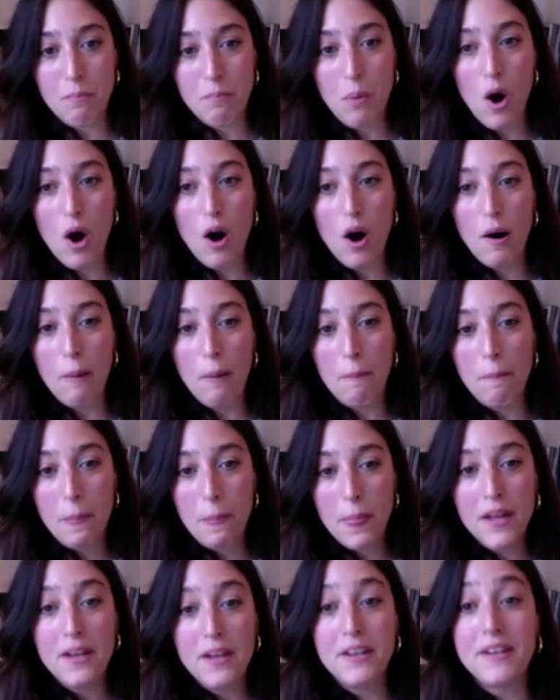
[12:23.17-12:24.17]
but a
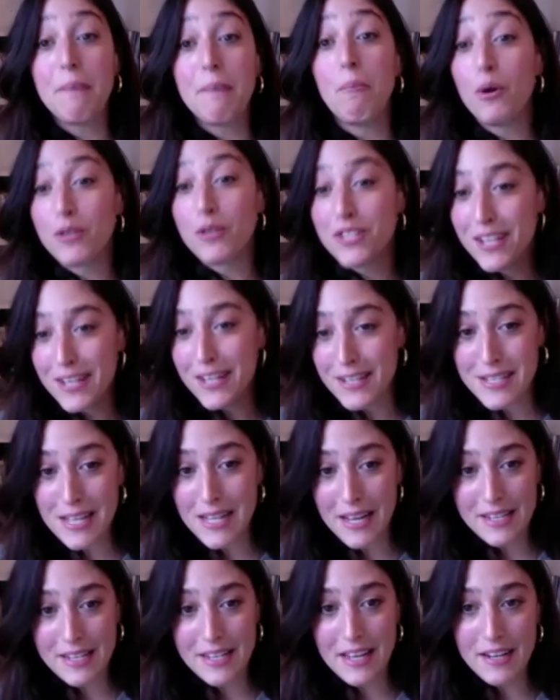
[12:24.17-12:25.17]
demotic
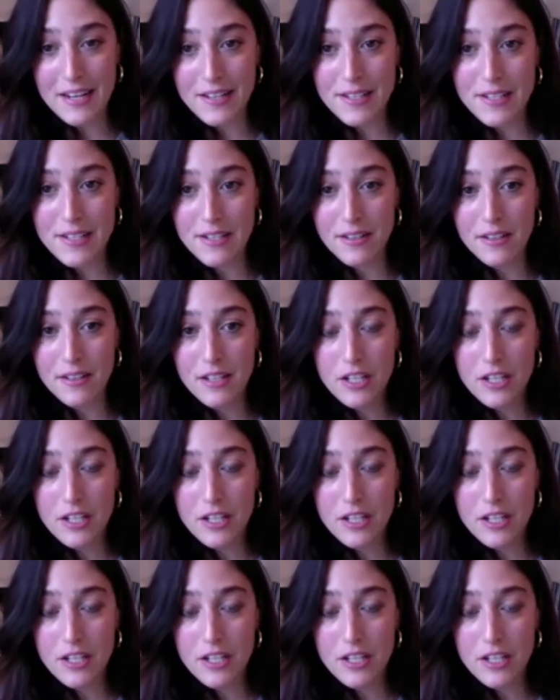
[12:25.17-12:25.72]
zeitgeist.